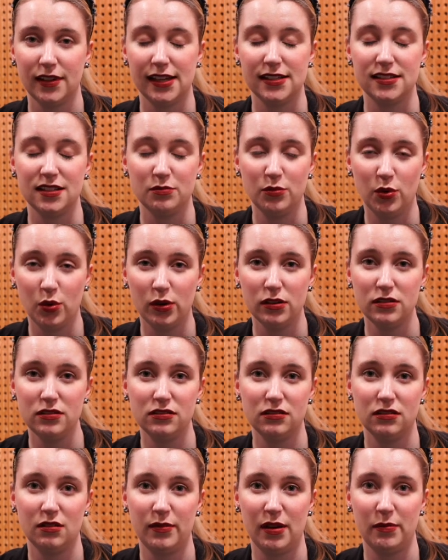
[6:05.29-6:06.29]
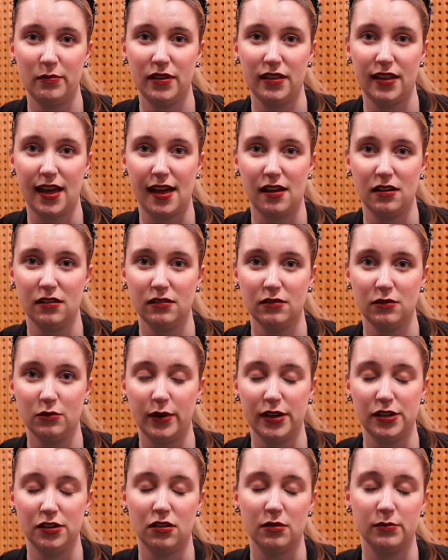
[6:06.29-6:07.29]
It's important to remember that
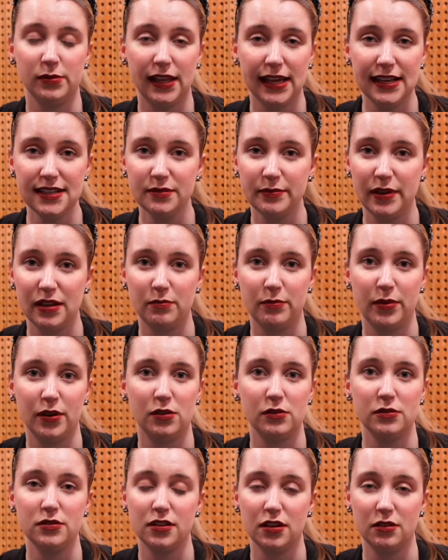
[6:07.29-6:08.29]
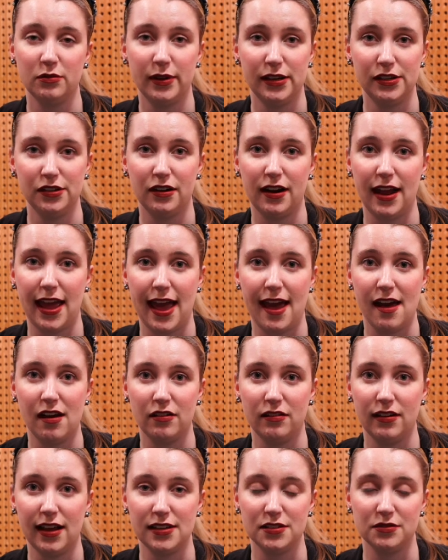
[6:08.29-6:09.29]
when you're on placement, but also when you're
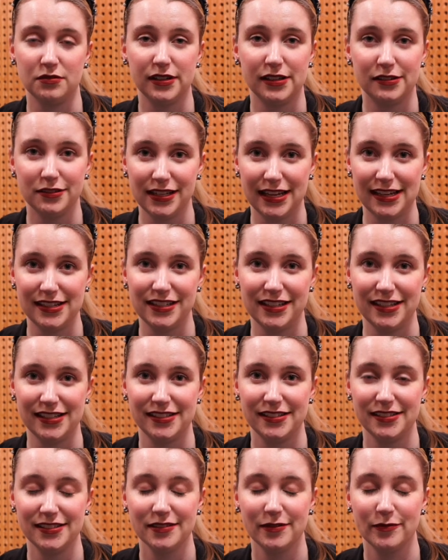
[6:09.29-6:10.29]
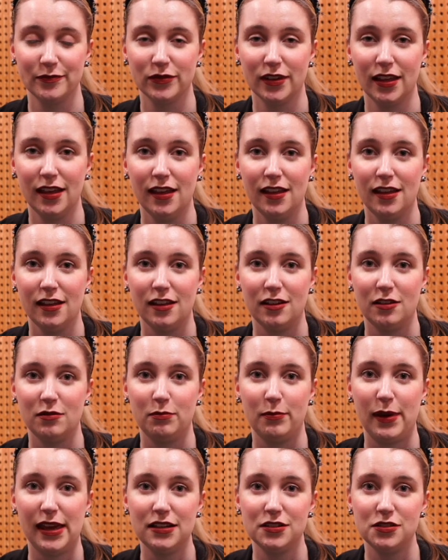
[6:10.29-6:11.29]
out as real teachers.
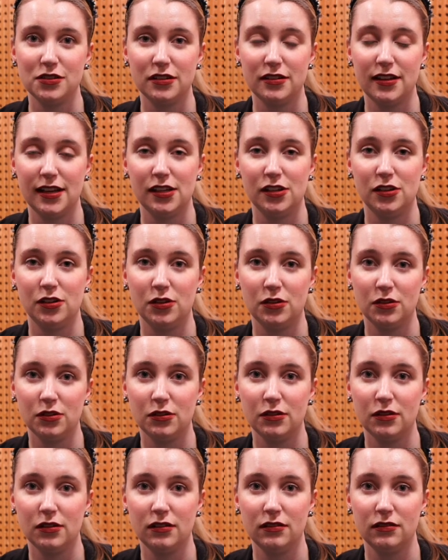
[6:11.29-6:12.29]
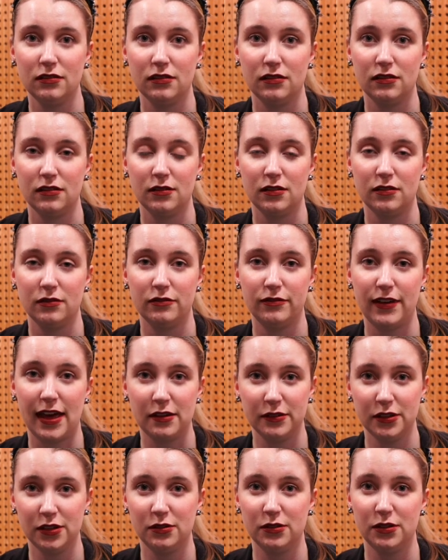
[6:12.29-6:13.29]
Make sure that you
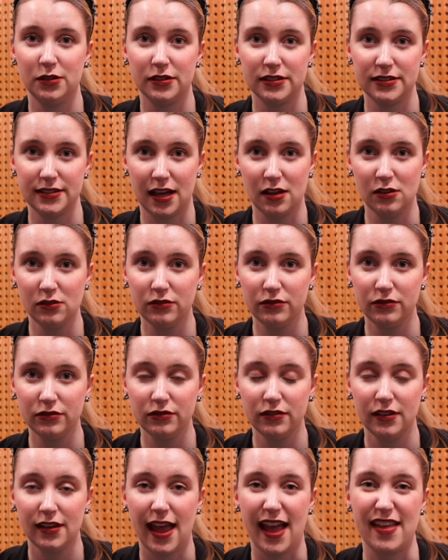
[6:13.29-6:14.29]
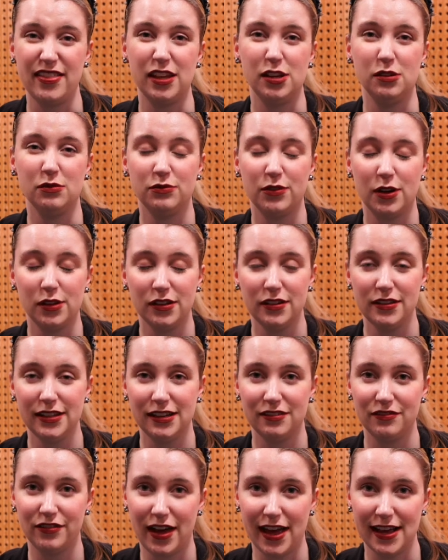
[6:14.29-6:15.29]
value yourself and that you follow
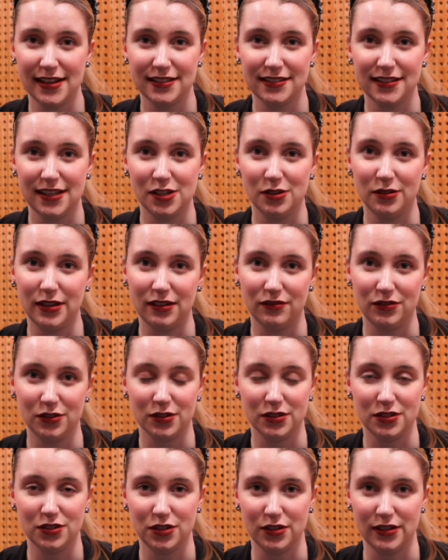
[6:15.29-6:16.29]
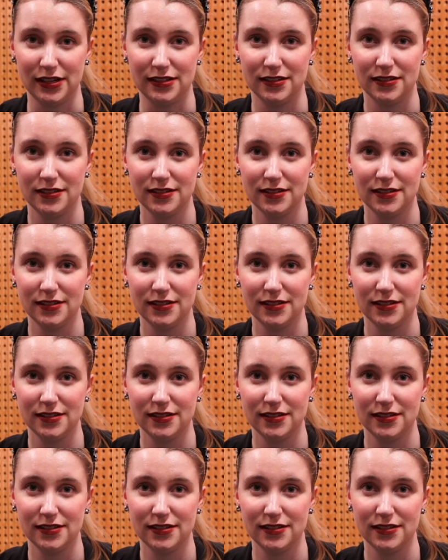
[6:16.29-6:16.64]
the advice that you give your students.